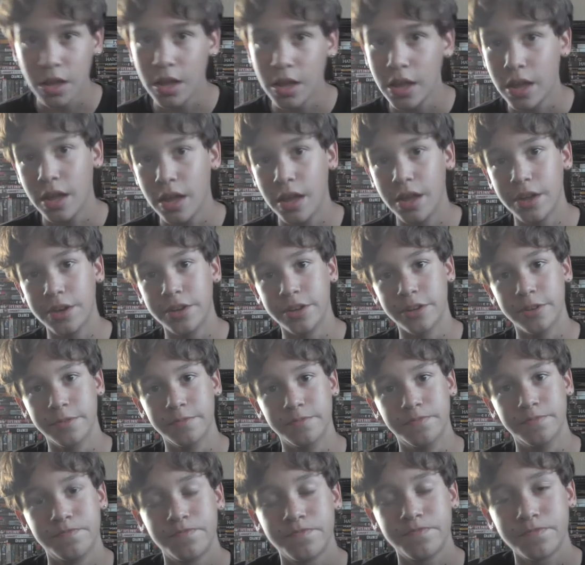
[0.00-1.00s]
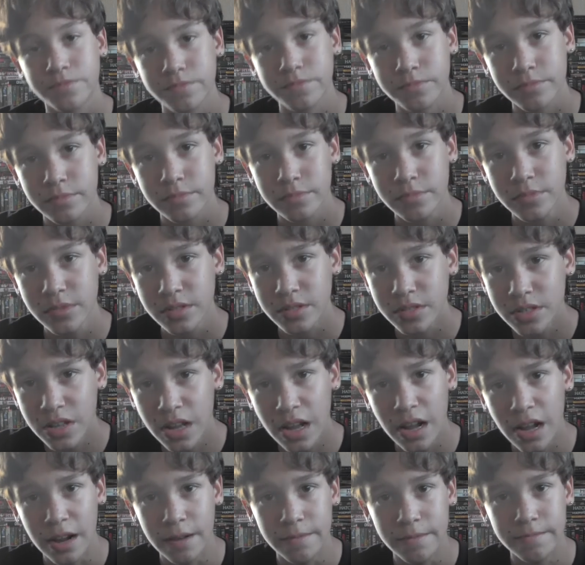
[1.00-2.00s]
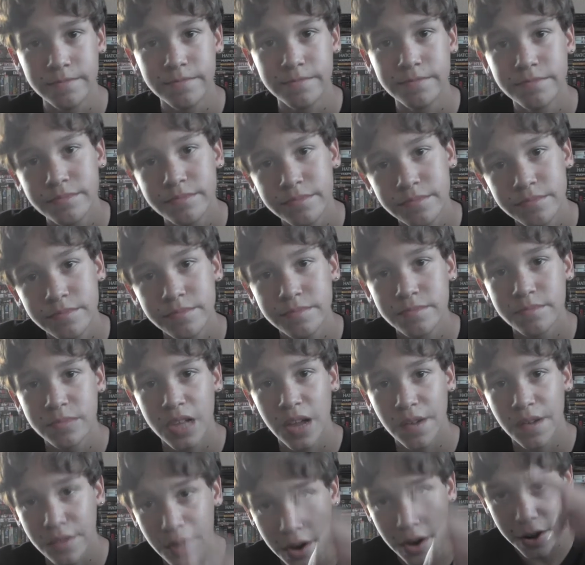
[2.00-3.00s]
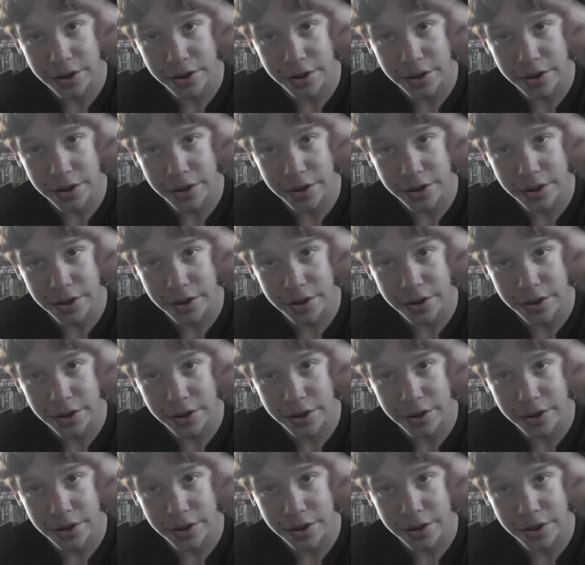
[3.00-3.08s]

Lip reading: And, yeah. Have a great